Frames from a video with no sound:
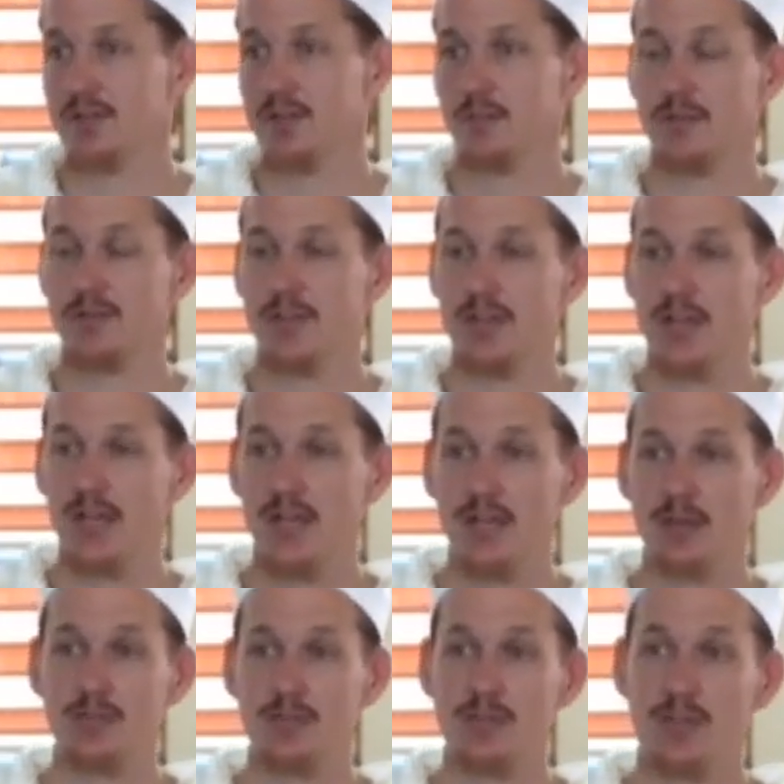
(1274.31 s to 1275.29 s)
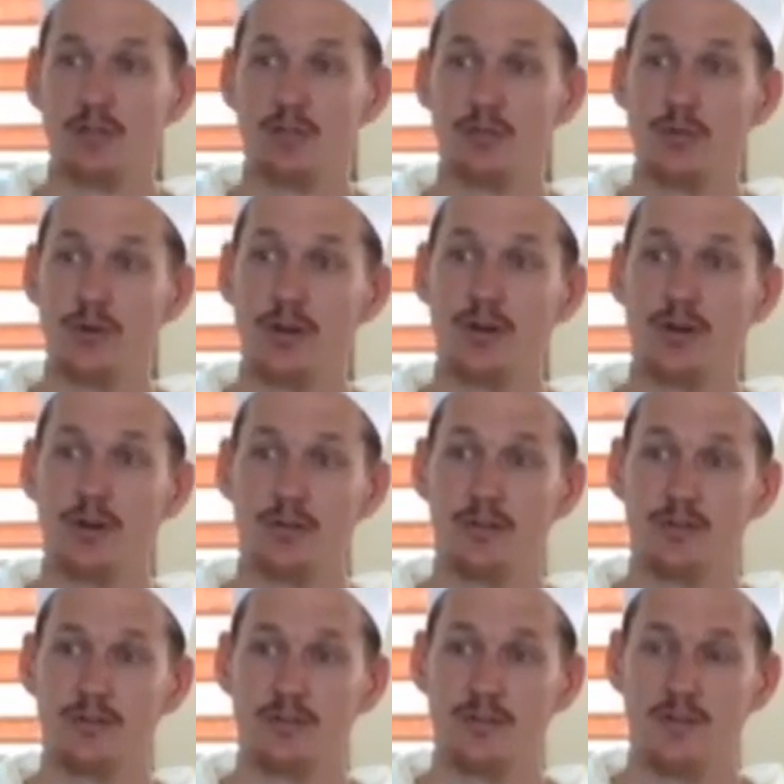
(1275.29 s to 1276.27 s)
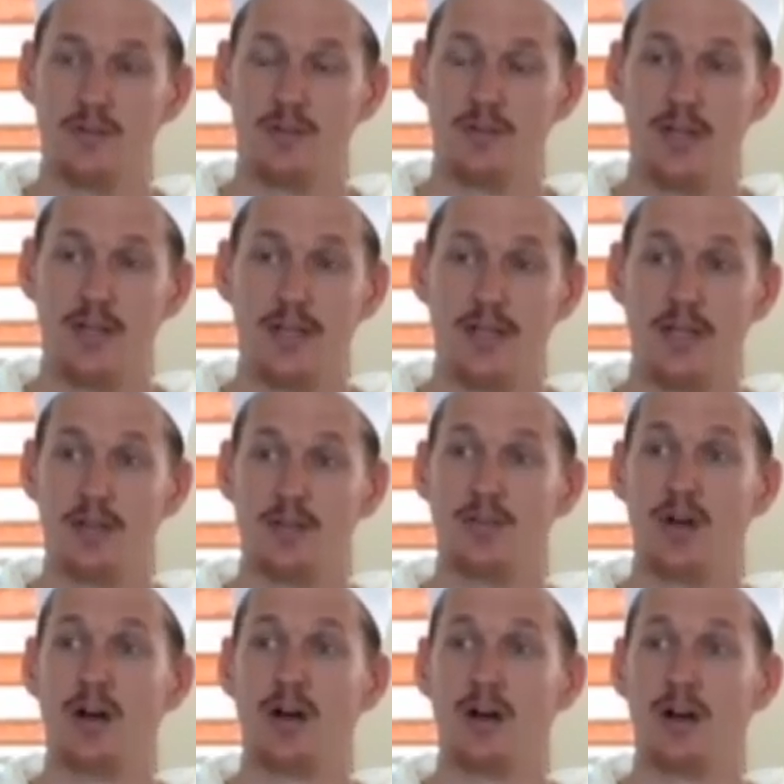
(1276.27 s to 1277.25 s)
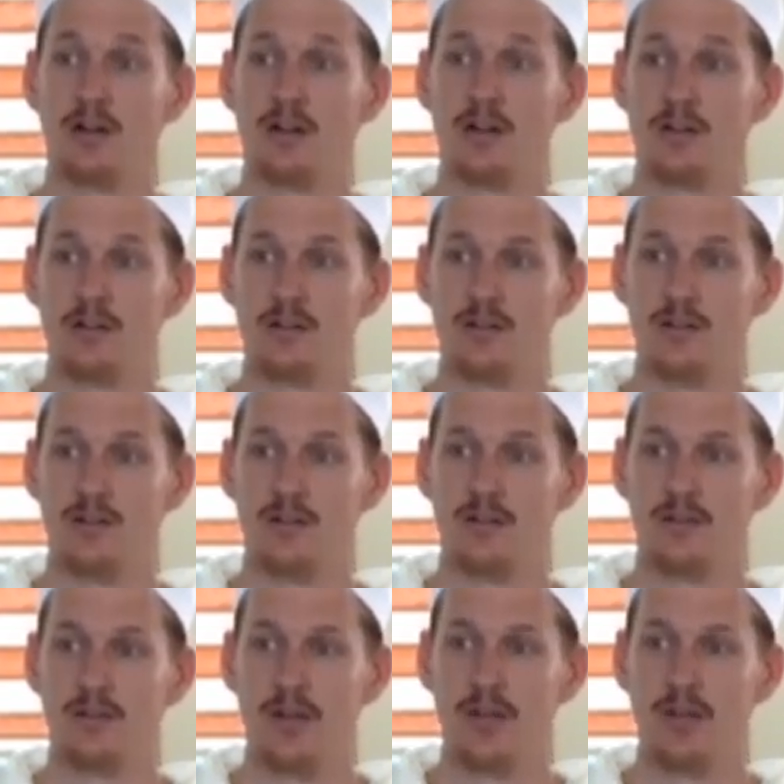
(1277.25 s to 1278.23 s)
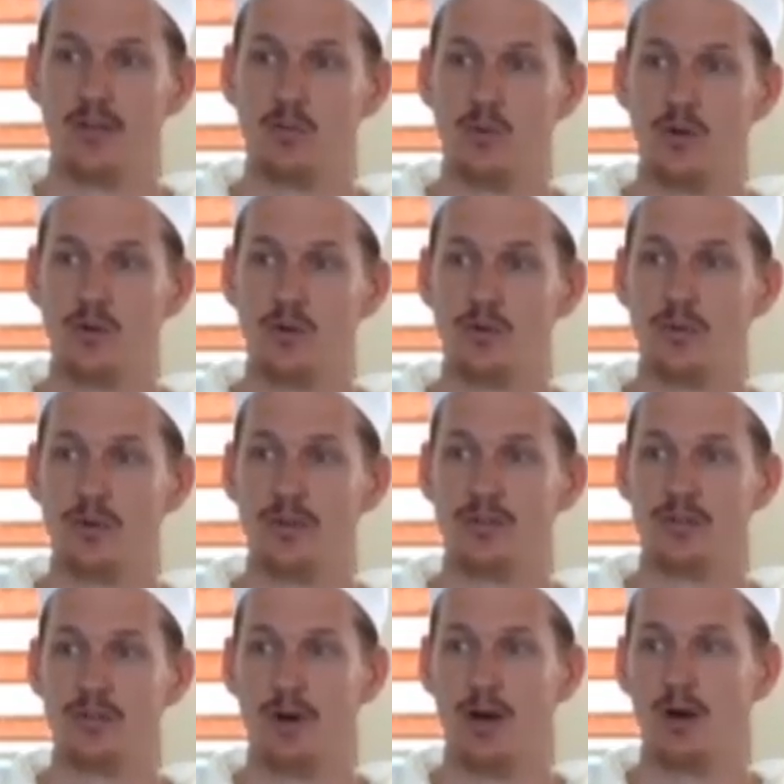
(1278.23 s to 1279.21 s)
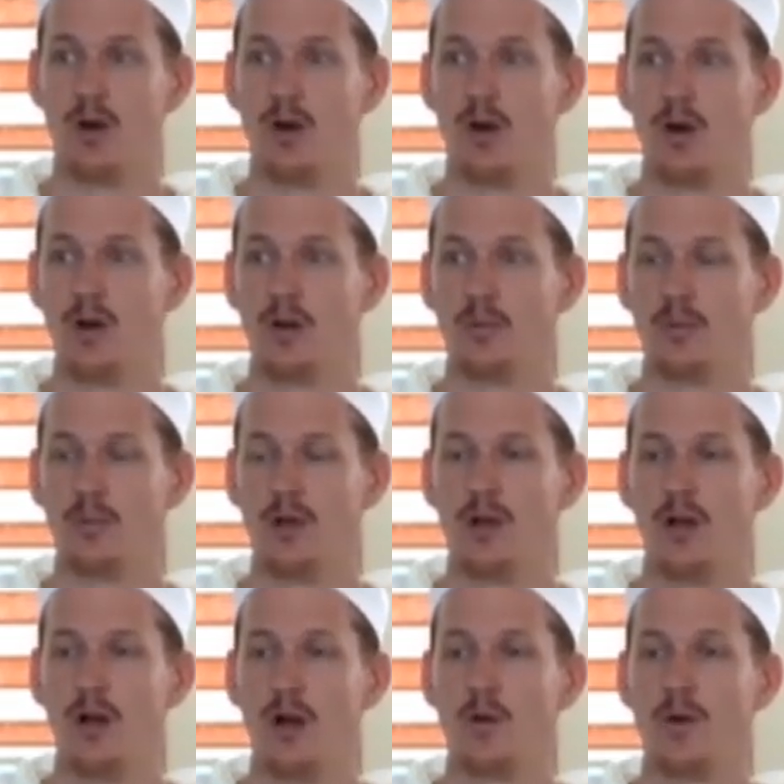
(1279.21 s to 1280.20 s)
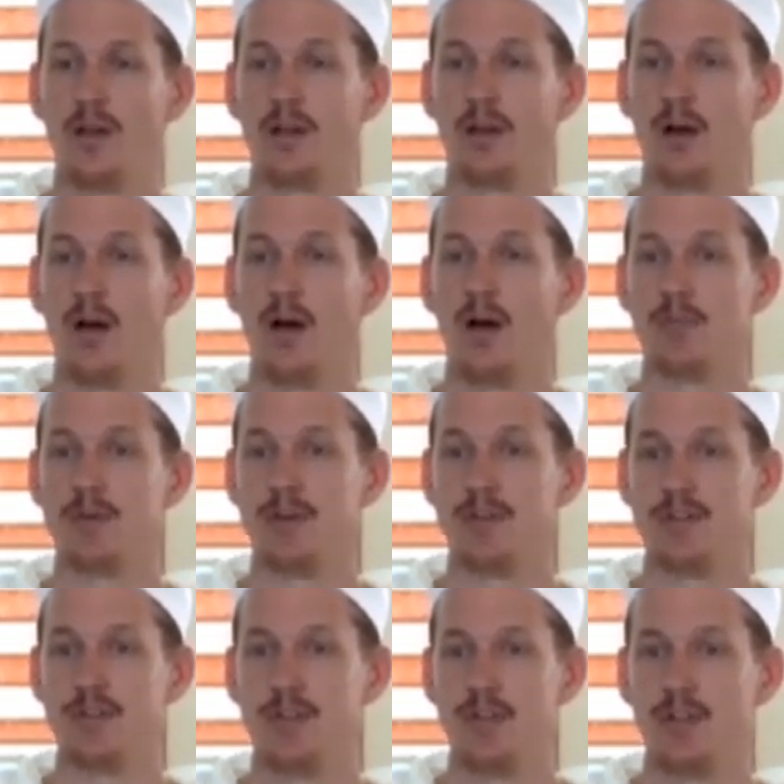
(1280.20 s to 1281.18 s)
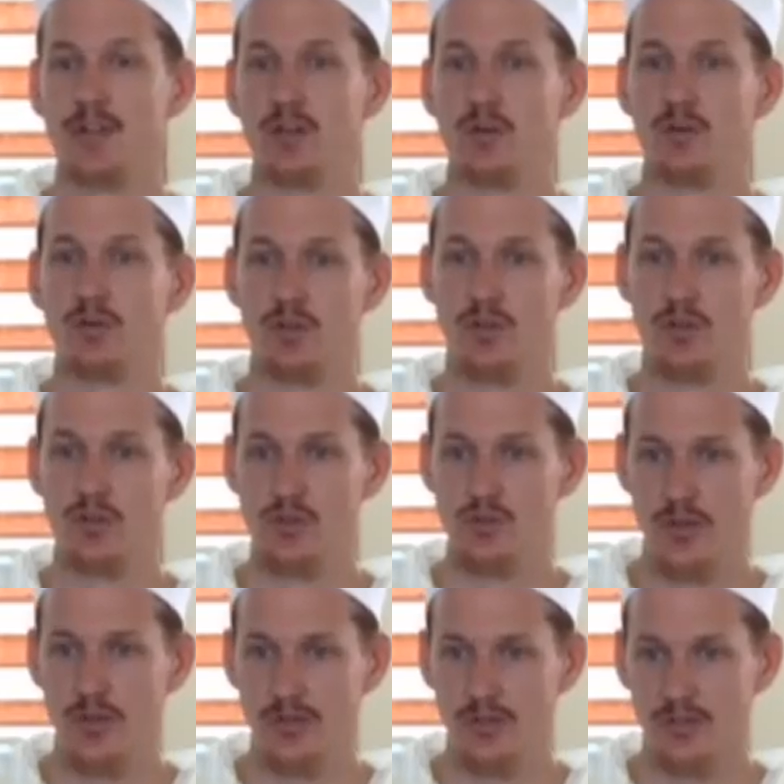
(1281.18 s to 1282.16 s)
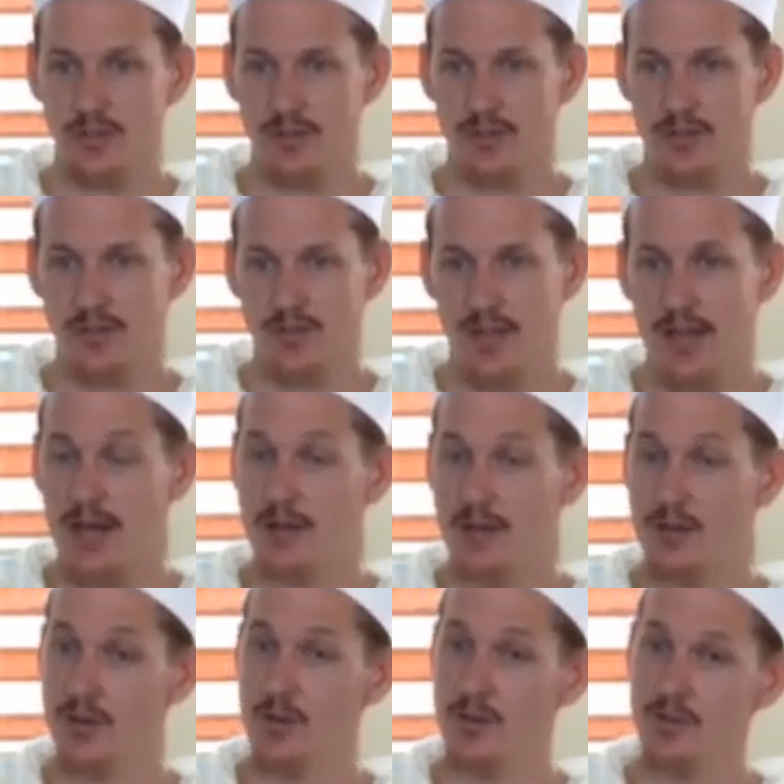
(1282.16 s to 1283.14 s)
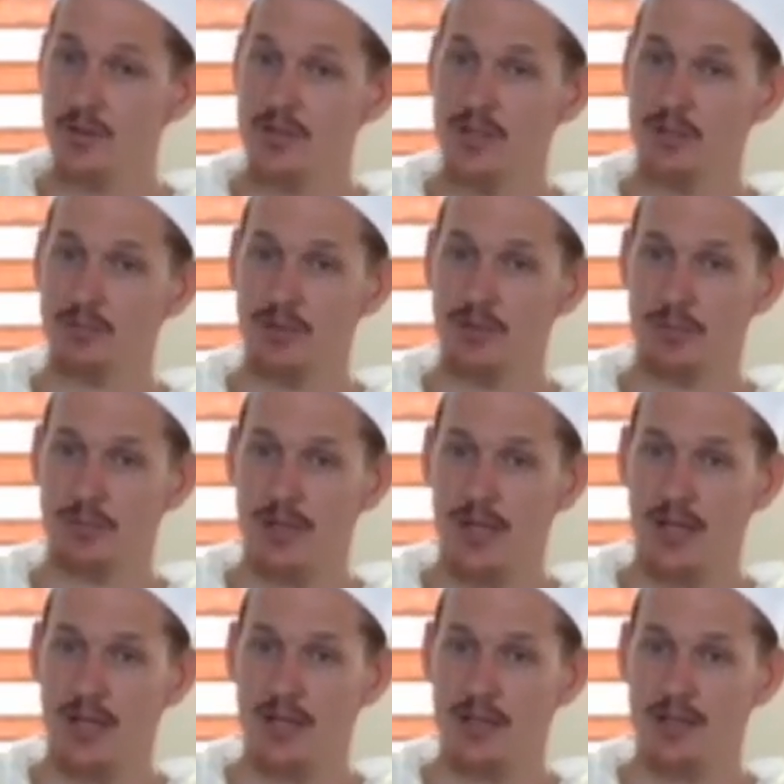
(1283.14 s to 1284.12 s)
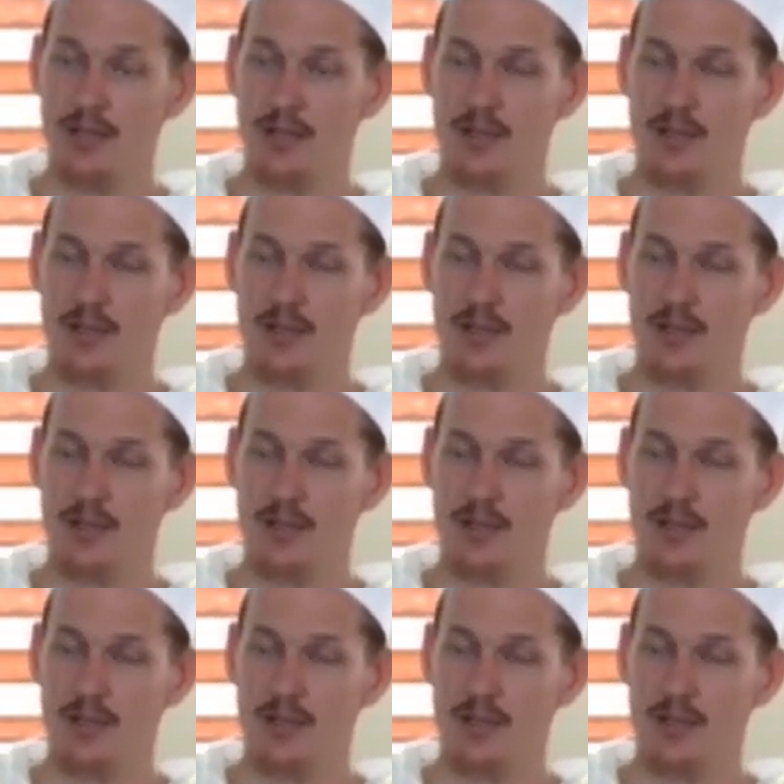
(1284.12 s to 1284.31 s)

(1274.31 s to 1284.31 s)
Some of the names of rigor, like Al-Dar, right, the one who brings about harm, or Al-Qabid, the constrictor. How do those names apply?